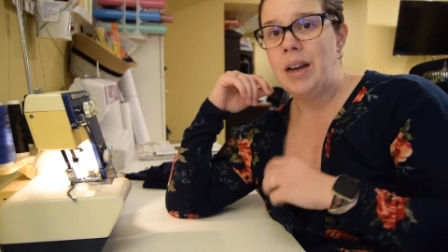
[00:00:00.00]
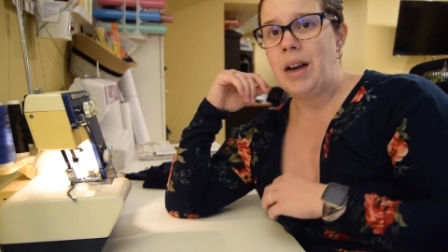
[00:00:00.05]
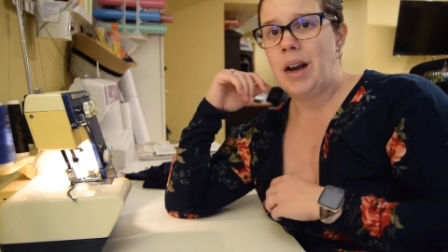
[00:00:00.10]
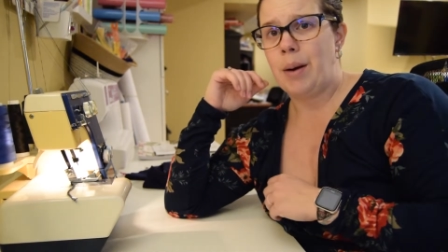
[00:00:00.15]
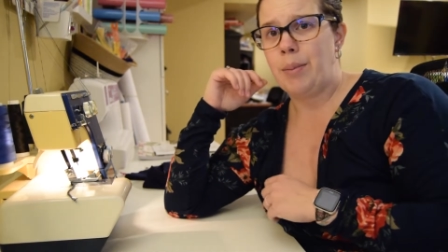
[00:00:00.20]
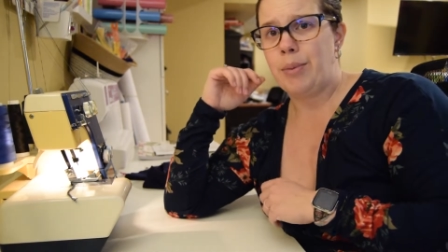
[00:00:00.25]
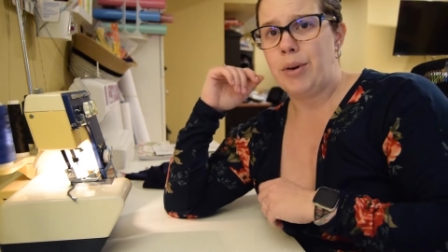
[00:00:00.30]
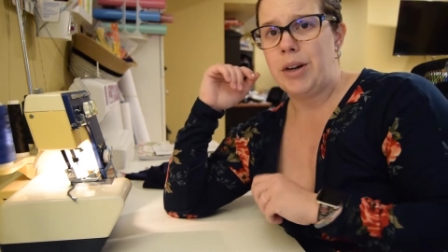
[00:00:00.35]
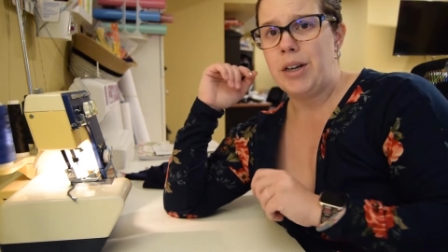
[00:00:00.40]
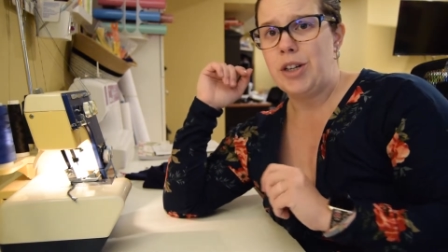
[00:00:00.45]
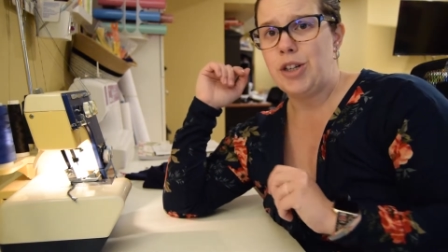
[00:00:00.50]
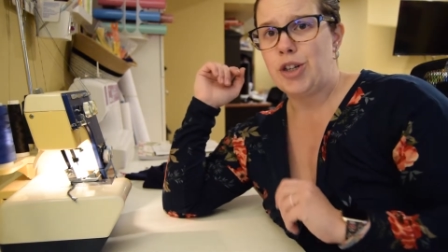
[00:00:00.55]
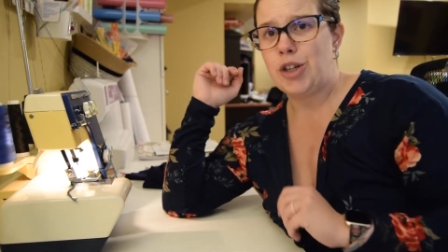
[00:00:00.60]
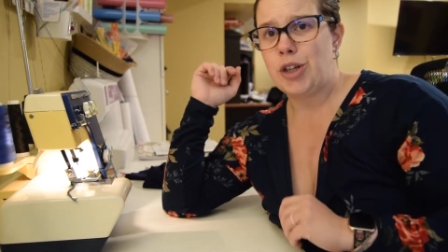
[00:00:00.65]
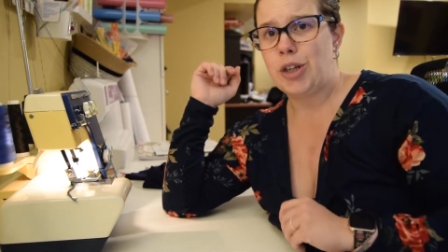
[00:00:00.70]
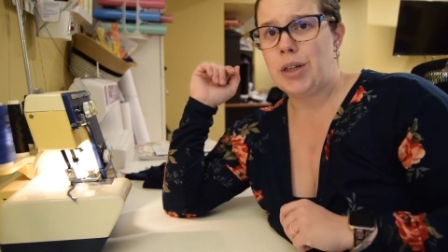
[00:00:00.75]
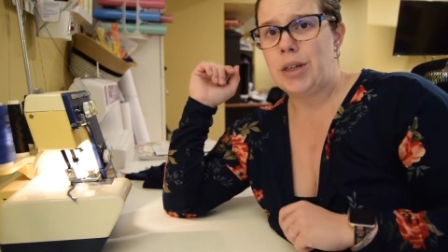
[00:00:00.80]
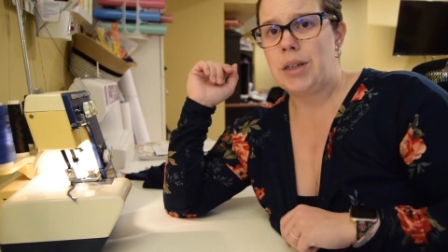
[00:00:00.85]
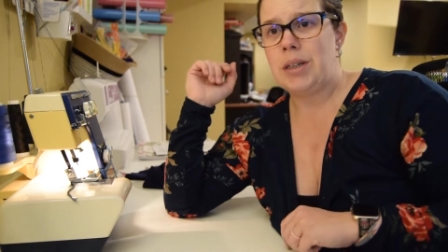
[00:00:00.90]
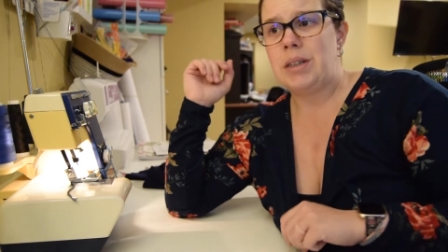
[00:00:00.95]
I'm pretty
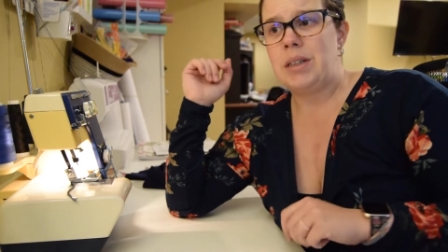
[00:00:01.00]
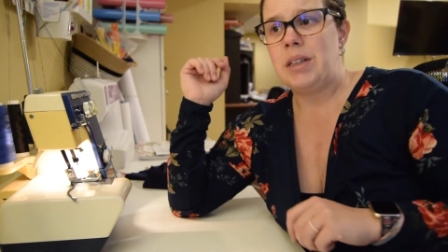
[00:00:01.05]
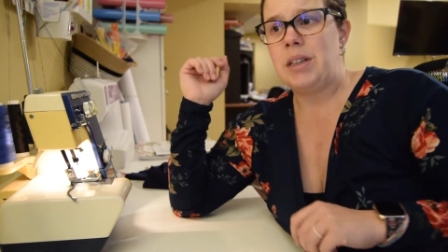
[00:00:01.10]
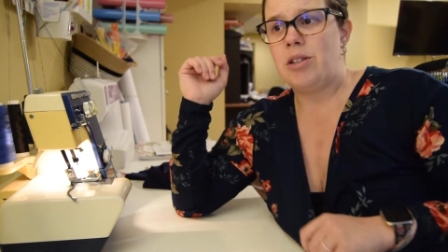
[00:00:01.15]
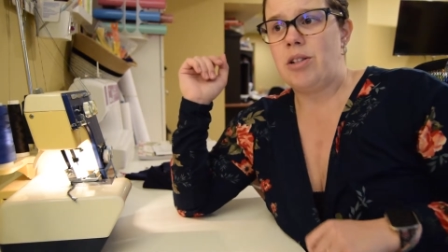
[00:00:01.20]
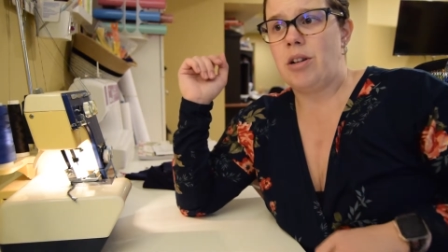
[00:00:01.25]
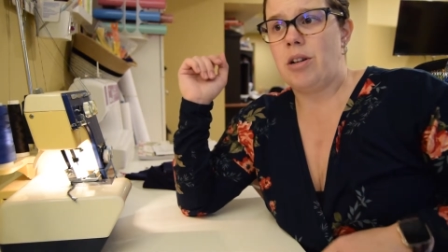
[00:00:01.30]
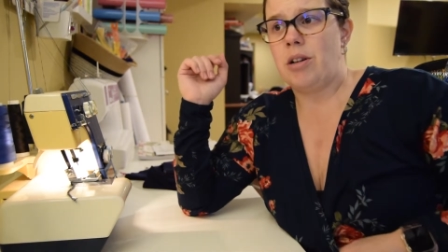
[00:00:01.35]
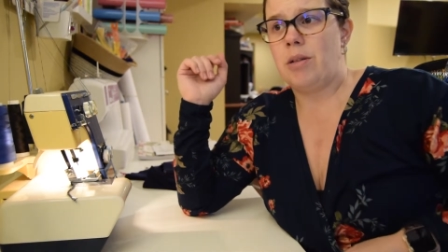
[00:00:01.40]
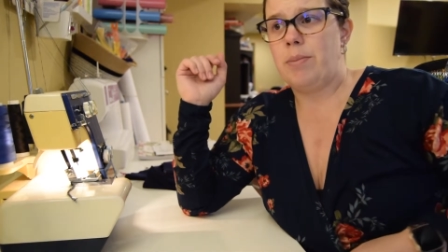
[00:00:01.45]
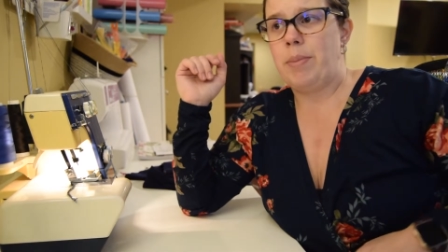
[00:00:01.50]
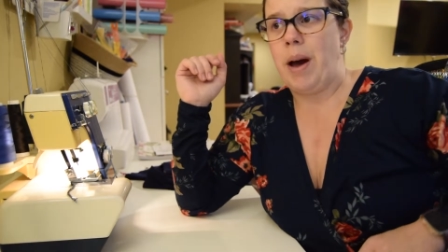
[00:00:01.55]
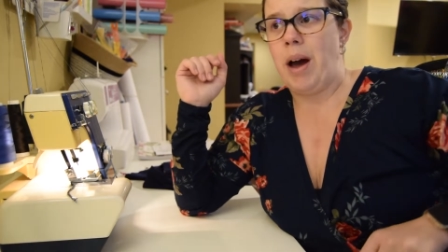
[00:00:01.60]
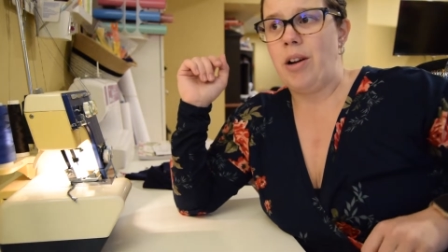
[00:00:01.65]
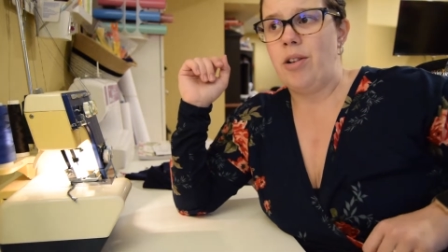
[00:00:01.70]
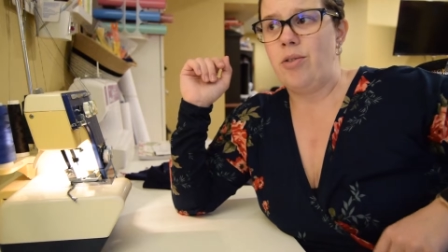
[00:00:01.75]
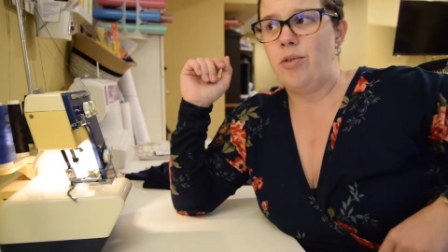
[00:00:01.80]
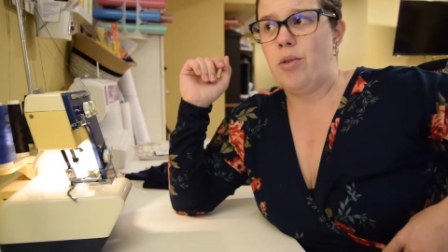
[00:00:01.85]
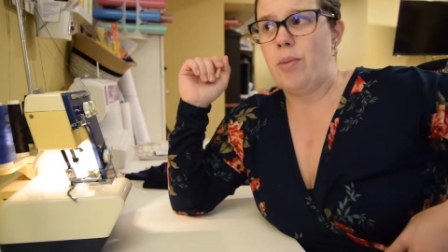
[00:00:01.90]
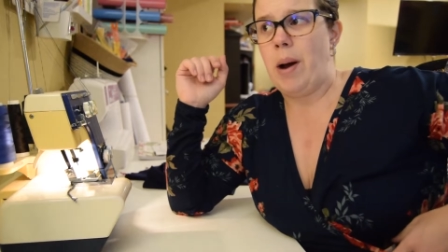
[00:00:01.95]
sure is either
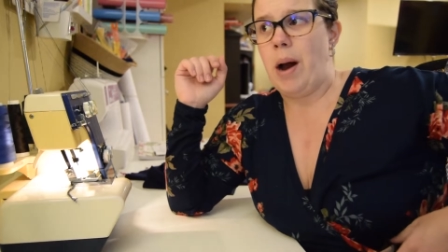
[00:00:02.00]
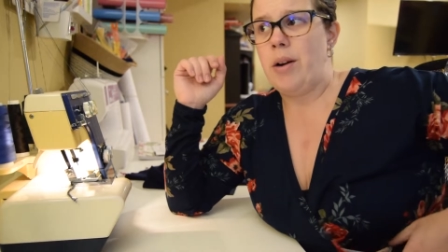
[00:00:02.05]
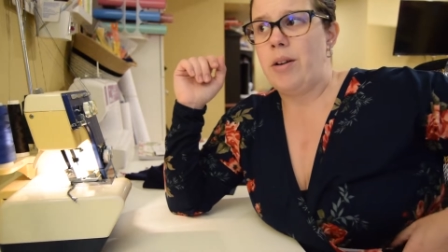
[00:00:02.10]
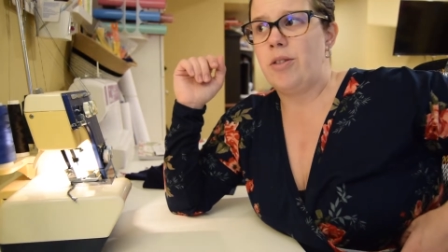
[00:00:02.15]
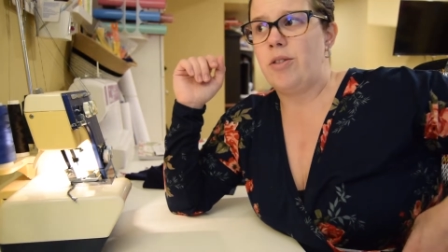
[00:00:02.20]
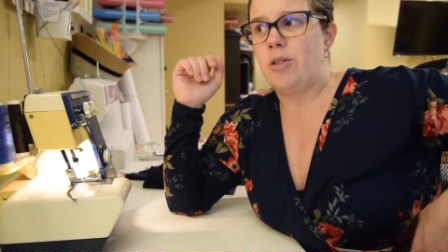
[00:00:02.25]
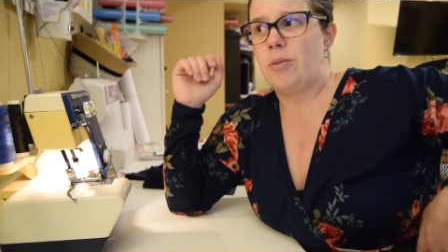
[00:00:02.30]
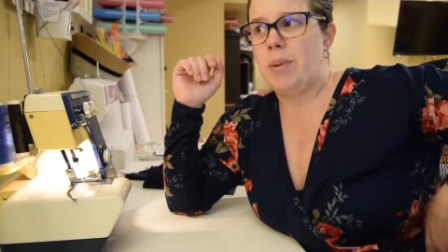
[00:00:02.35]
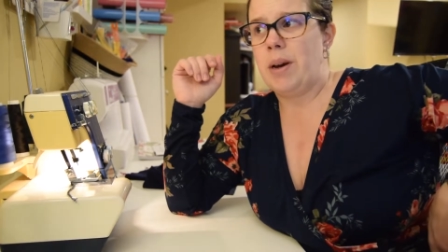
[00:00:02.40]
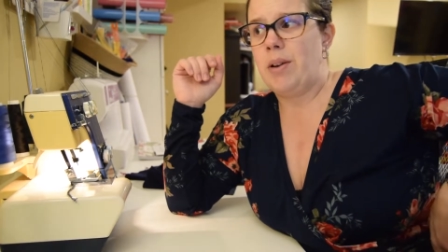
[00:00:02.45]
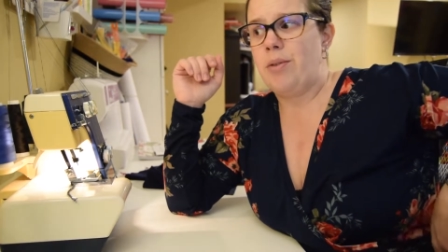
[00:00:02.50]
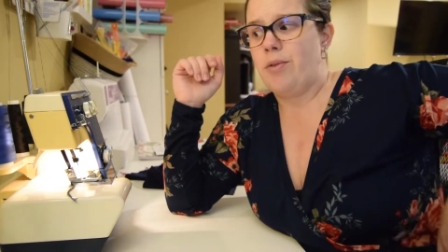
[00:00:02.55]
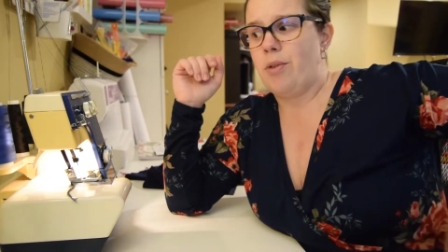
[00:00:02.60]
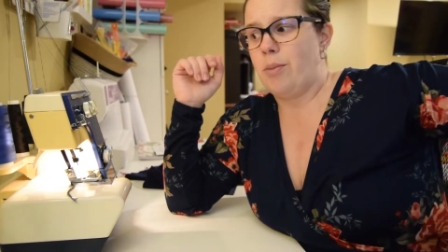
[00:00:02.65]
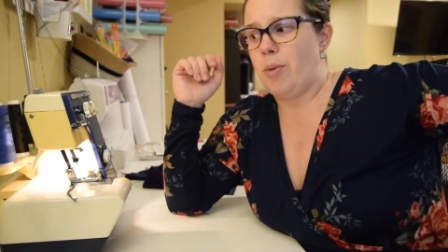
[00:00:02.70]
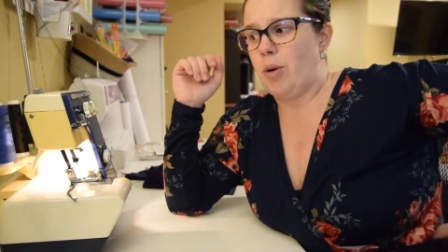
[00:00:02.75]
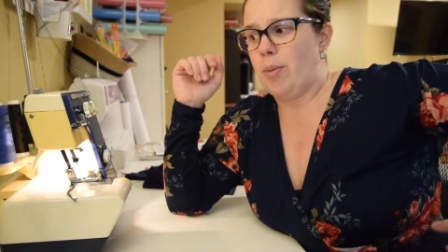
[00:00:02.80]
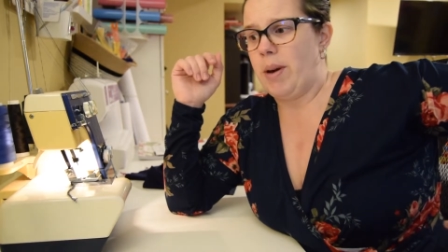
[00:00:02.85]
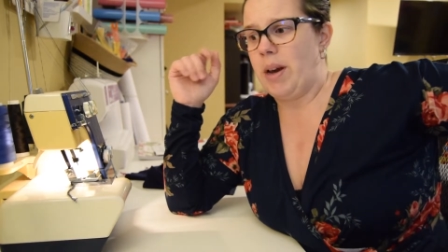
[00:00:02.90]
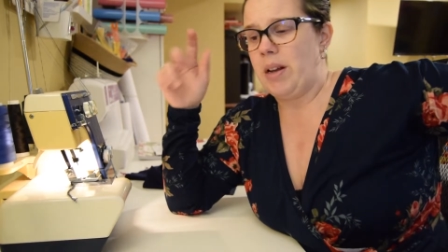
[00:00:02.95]
Patterns for Pirates or Made for
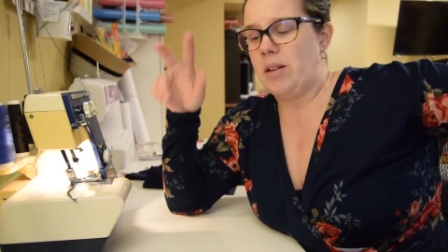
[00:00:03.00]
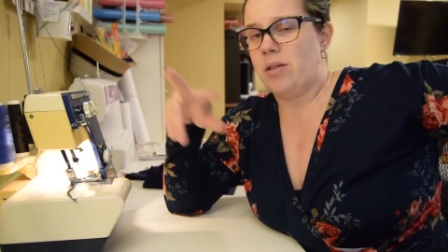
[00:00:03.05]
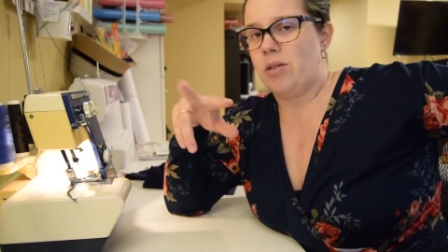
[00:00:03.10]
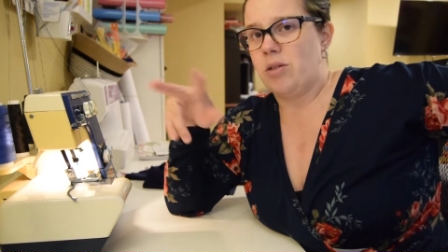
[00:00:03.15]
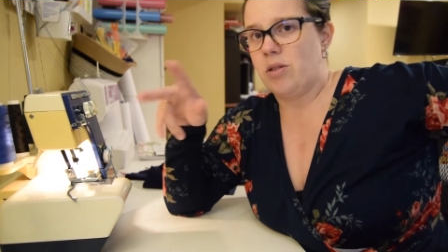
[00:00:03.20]
Mermaids.